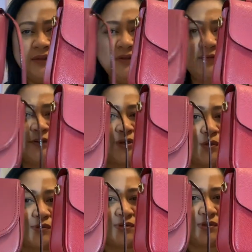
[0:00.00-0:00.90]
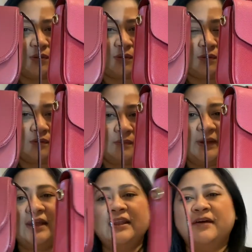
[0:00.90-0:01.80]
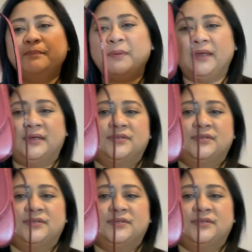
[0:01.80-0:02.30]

Different tones though, but I love pink.